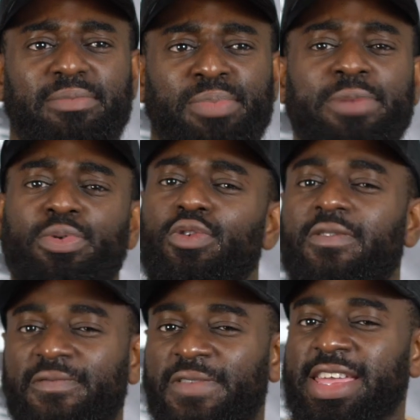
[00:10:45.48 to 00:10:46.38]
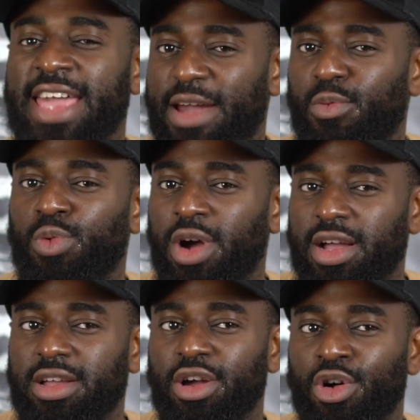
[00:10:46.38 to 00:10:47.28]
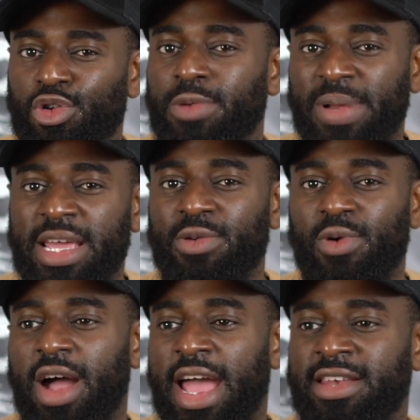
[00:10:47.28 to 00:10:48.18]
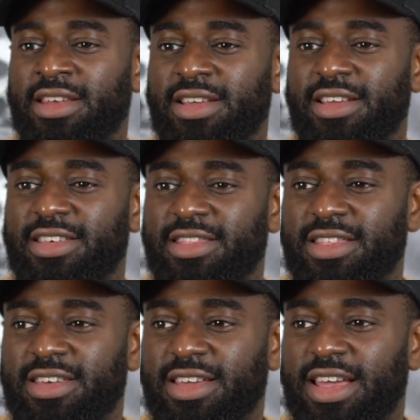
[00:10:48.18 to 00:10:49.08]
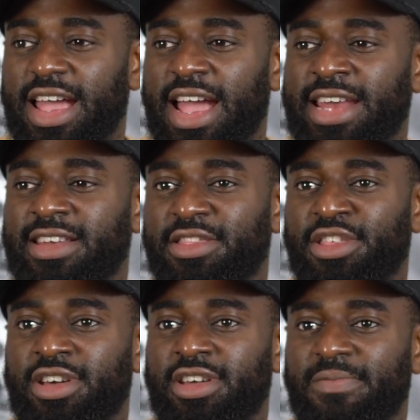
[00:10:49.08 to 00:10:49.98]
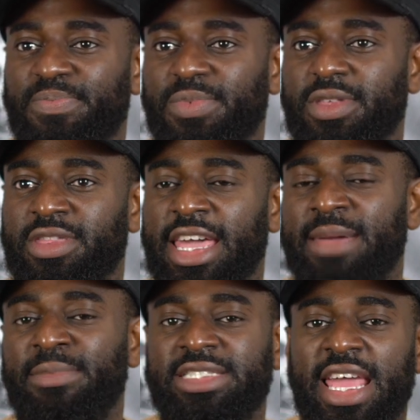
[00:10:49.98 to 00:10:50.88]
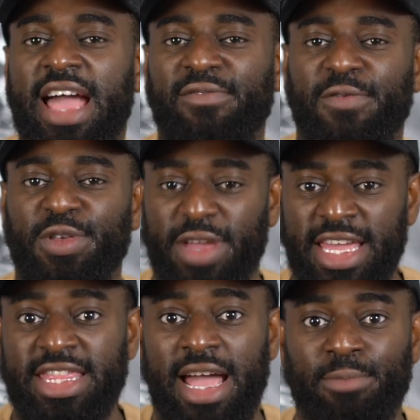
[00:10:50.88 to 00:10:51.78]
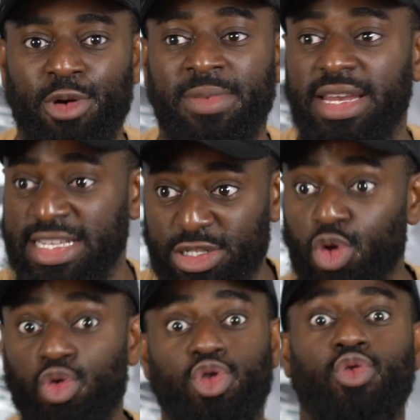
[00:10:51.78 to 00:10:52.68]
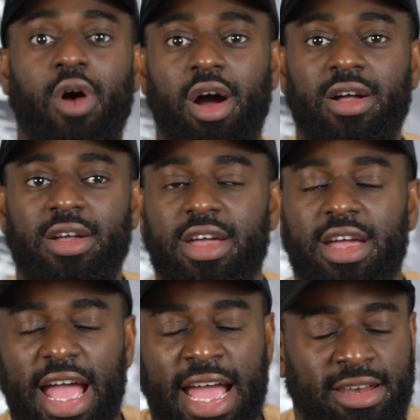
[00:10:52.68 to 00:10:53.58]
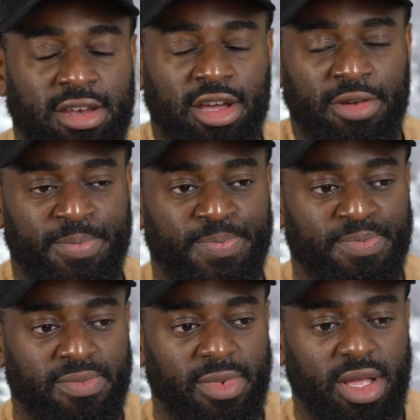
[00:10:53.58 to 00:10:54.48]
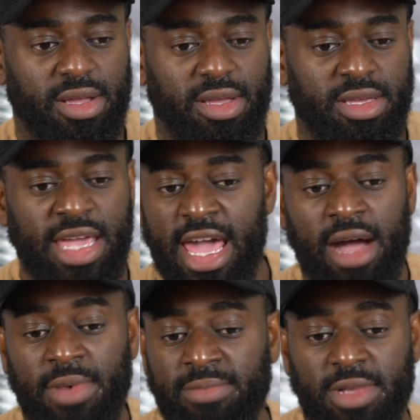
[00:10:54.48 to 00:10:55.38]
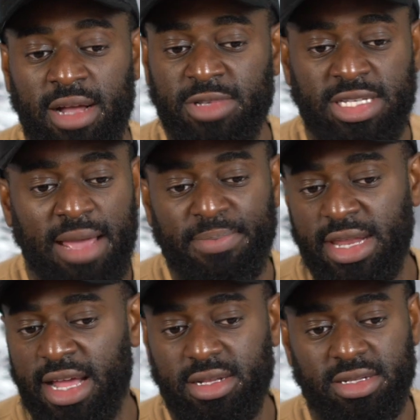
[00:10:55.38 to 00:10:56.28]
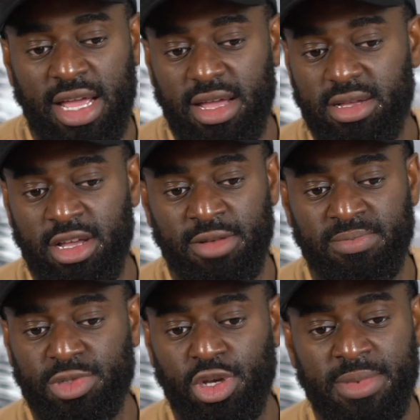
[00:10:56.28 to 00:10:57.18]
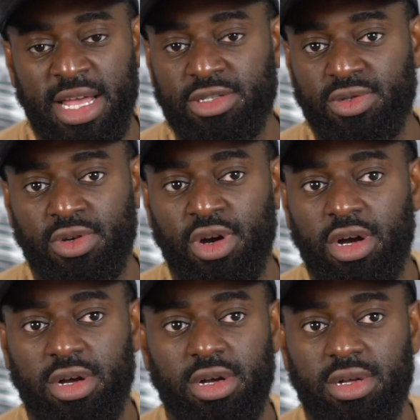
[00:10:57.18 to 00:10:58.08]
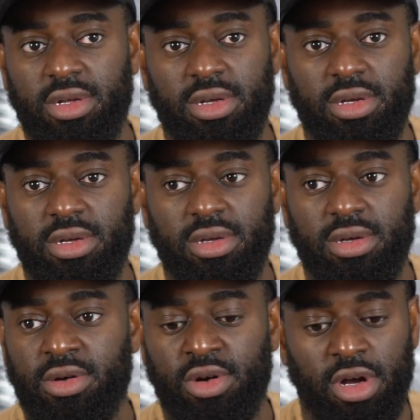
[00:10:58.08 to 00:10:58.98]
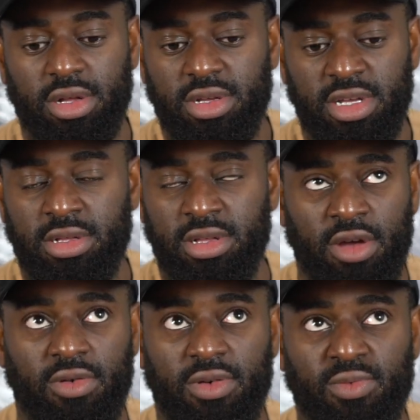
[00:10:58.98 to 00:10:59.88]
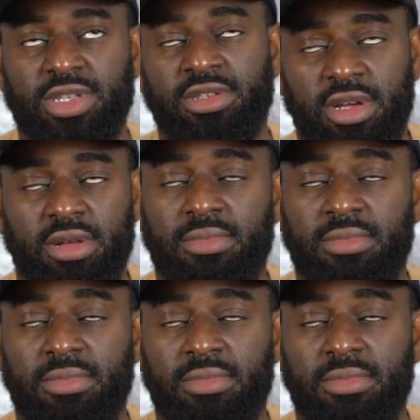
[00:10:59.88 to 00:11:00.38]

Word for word: people forget what a good player you are and and the the image they have of you in that moment is who you are and um, yeah i'm i'm, I'm just happy that that um tomiyasu got got no sorry